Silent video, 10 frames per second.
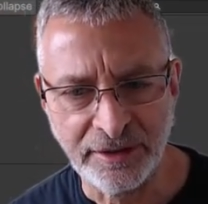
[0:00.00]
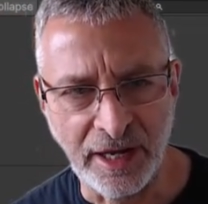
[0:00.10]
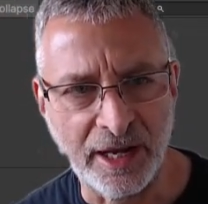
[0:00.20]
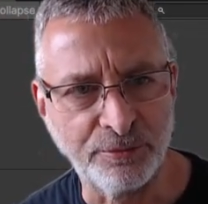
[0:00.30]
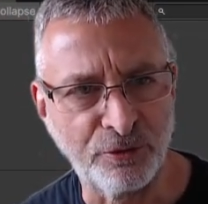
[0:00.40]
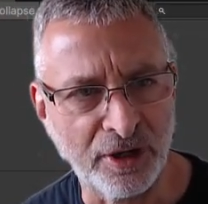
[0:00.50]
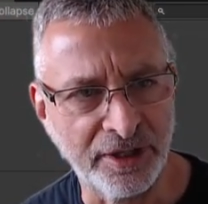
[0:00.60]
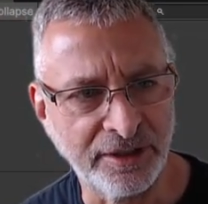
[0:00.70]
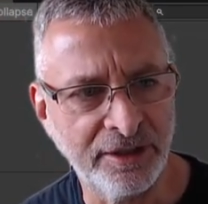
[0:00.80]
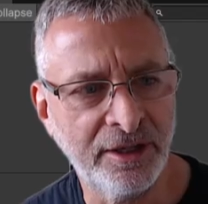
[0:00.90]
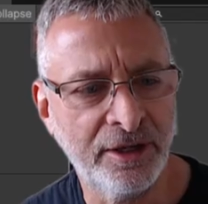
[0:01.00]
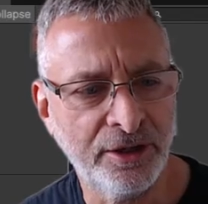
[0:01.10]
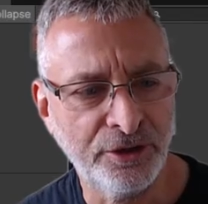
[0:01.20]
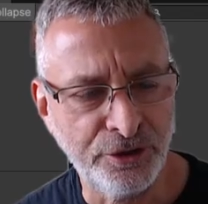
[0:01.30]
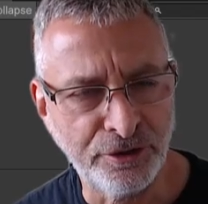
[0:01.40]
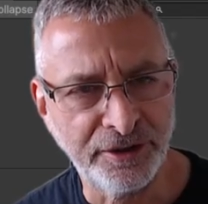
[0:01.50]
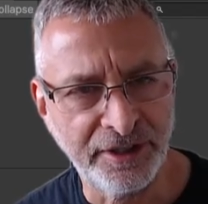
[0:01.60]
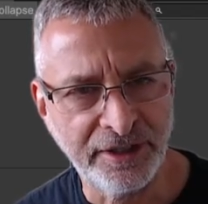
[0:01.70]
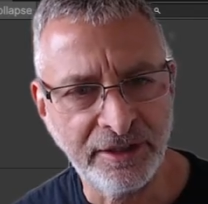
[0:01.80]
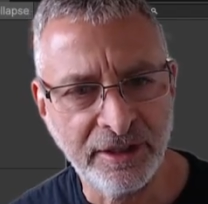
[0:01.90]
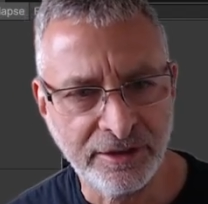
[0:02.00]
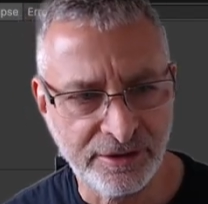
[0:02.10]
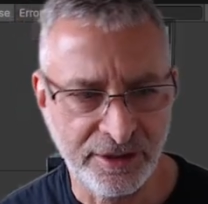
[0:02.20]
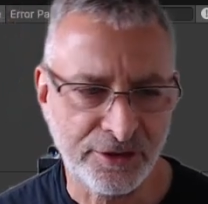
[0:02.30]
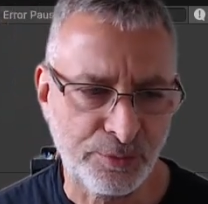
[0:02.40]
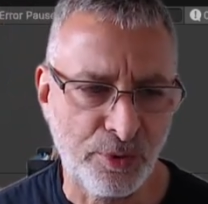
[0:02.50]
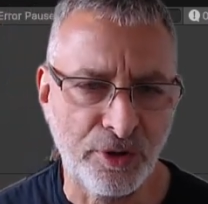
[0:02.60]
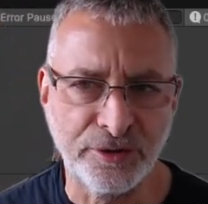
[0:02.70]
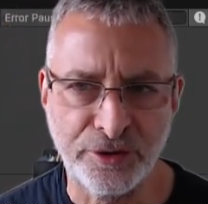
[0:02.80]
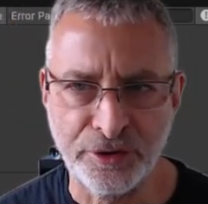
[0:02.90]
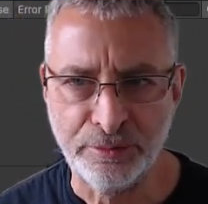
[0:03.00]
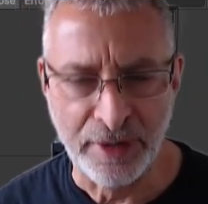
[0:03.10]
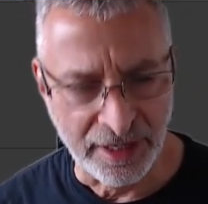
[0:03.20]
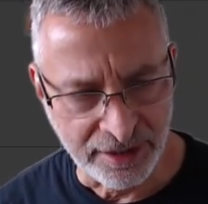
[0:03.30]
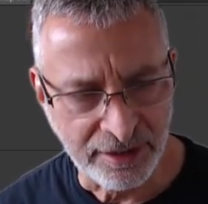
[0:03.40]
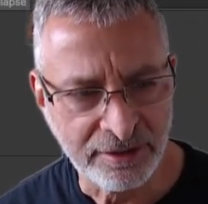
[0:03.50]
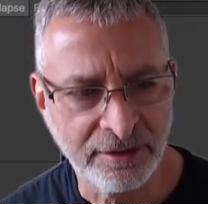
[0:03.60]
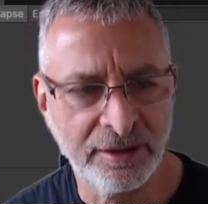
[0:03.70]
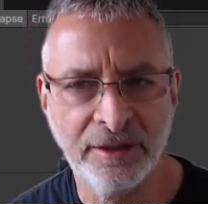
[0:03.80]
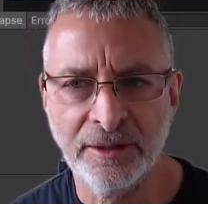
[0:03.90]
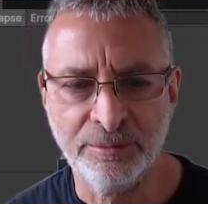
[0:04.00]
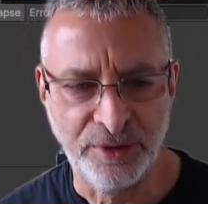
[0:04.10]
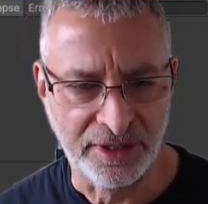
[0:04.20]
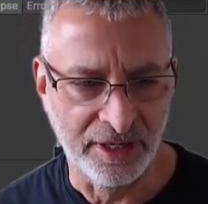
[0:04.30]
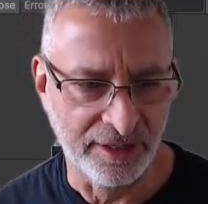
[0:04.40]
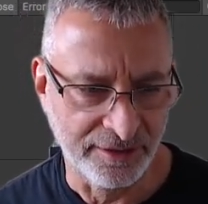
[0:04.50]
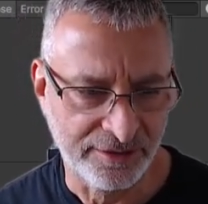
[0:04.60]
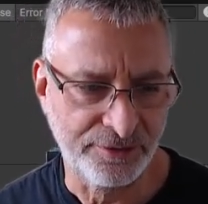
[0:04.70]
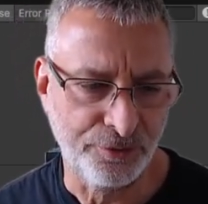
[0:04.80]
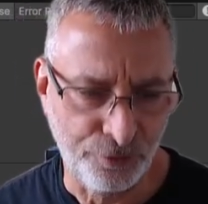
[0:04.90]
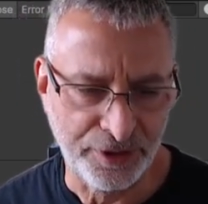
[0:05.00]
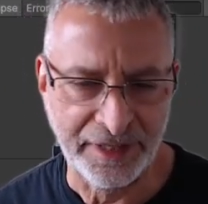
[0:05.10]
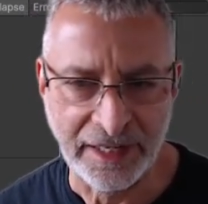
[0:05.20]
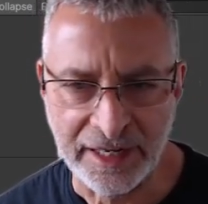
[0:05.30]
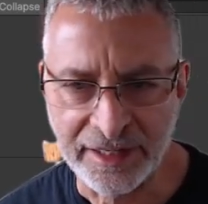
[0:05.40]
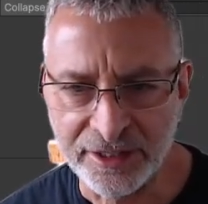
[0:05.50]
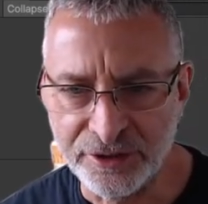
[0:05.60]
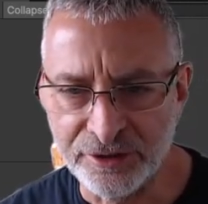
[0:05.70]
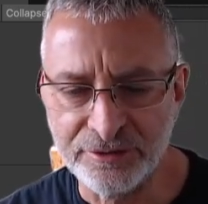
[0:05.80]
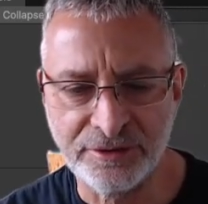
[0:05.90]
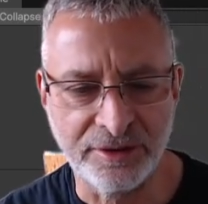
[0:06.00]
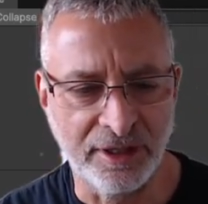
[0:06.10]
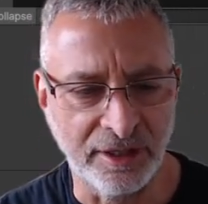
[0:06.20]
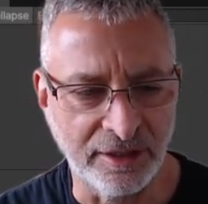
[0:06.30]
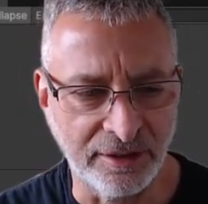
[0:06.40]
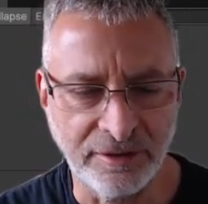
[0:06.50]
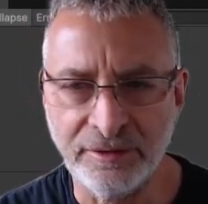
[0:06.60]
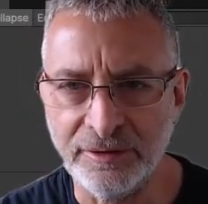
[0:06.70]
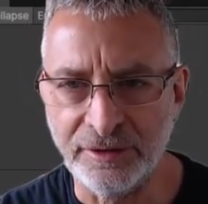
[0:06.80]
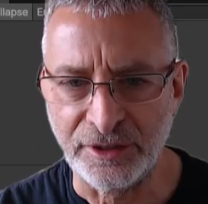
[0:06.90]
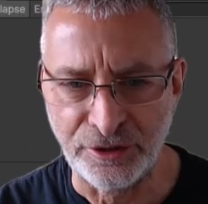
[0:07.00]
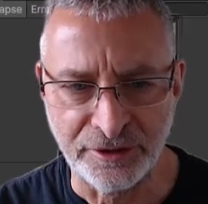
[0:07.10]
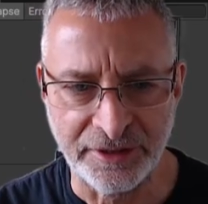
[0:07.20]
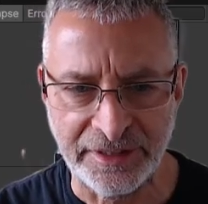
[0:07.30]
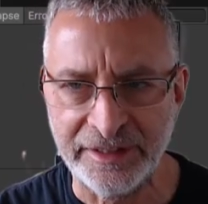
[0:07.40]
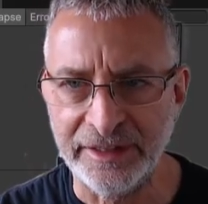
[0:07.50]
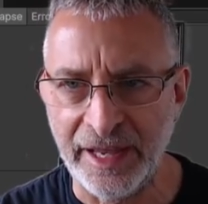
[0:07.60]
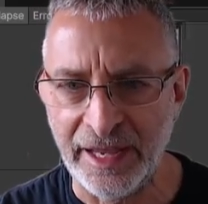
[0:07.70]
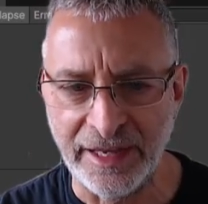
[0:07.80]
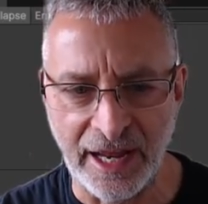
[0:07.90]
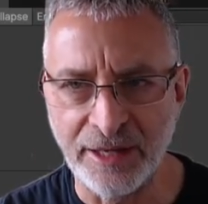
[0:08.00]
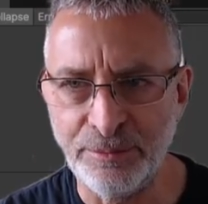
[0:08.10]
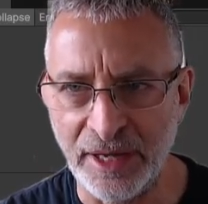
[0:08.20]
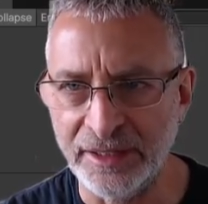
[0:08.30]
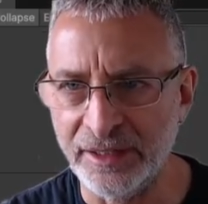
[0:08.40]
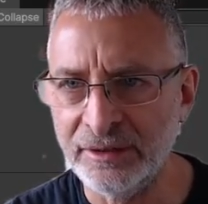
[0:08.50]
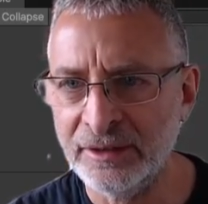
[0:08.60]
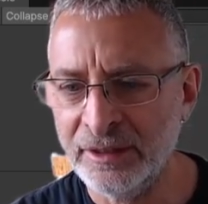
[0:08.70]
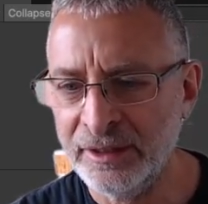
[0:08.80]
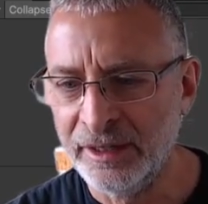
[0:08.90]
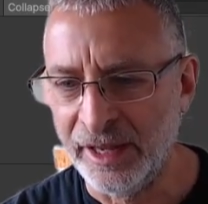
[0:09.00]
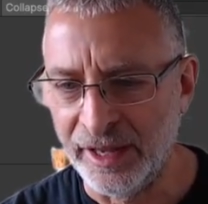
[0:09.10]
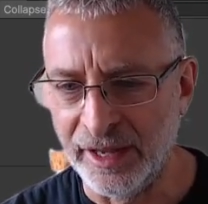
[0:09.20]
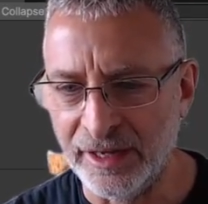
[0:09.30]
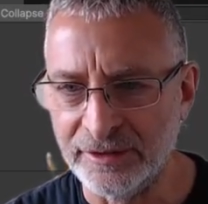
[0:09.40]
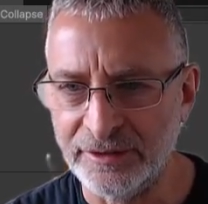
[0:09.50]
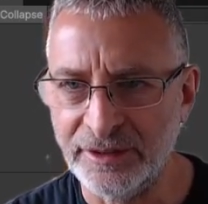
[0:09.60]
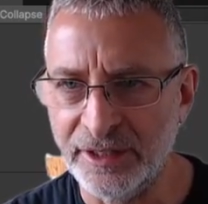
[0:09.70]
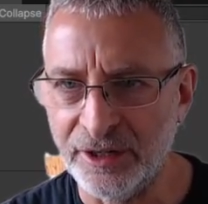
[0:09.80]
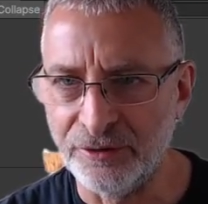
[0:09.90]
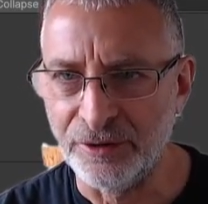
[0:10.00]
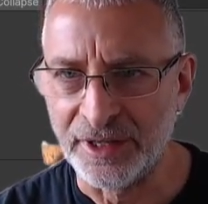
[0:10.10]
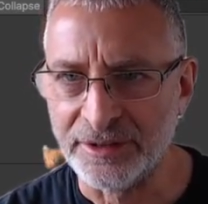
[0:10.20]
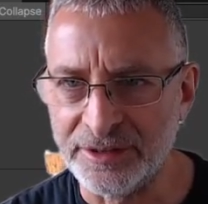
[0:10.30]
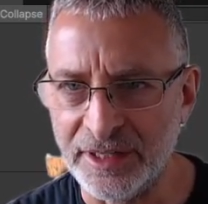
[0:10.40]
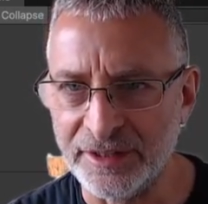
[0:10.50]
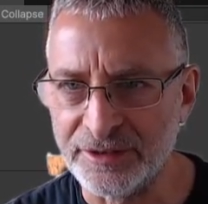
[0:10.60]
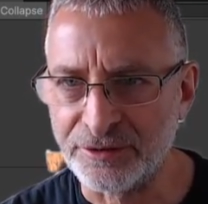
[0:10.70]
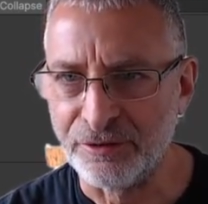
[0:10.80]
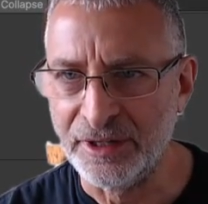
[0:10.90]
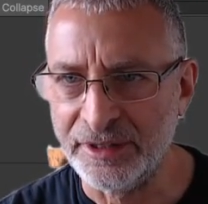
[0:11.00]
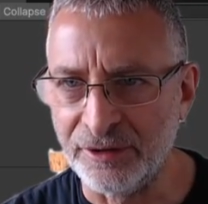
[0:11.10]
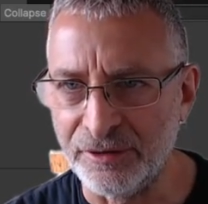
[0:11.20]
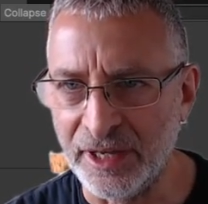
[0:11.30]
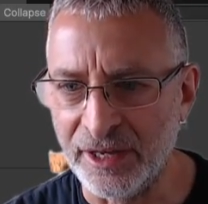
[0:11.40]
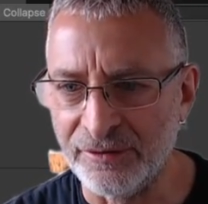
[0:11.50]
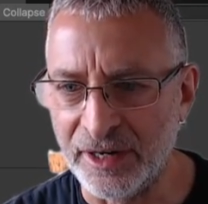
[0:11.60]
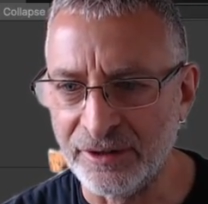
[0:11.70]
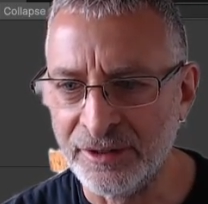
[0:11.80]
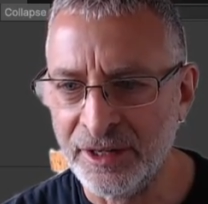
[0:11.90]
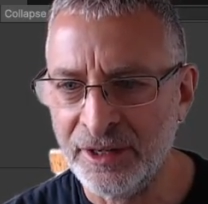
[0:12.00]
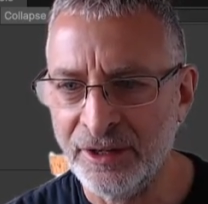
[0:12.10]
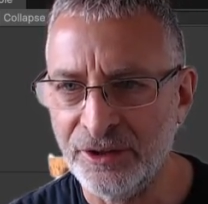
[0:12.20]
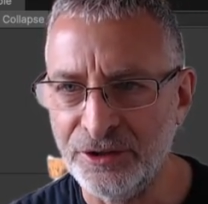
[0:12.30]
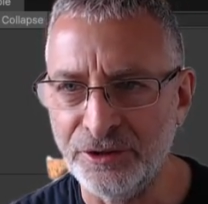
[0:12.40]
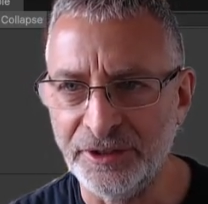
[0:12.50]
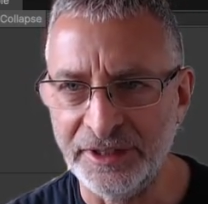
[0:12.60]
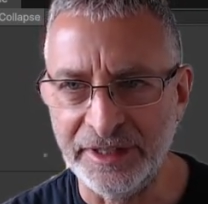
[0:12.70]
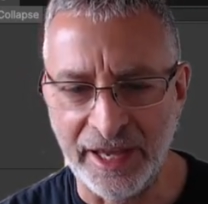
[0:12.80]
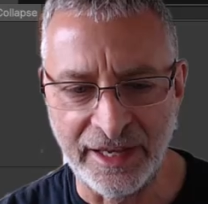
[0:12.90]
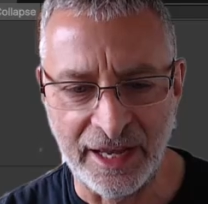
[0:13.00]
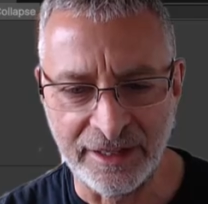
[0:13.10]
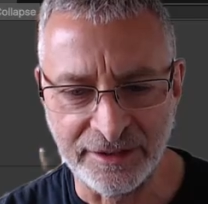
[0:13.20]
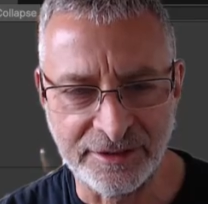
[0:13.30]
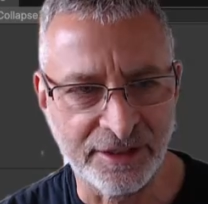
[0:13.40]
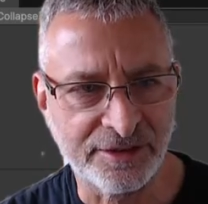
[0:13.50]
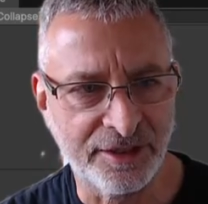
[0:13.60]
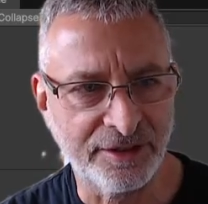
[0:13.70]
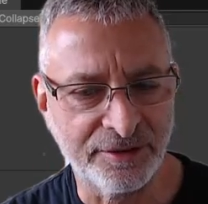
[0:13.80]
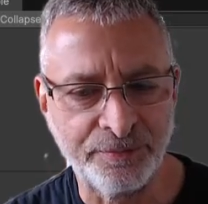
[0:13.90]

I'm running Unity 6.2 beta because with that I can use the Unity AI beta. And here we can see on the screen that we have our Unity AI assistant.